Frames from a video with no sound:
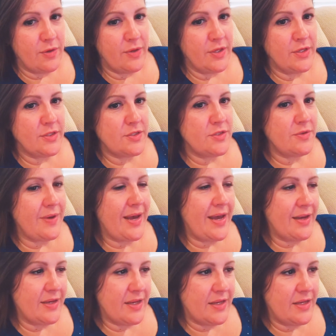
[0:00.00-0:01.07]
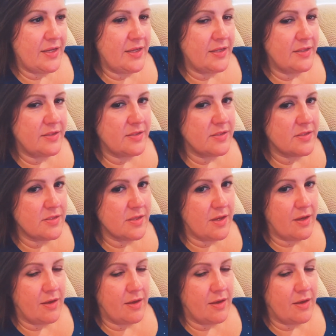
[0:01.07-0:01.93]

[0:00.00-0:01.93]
Are you going to do Atkins?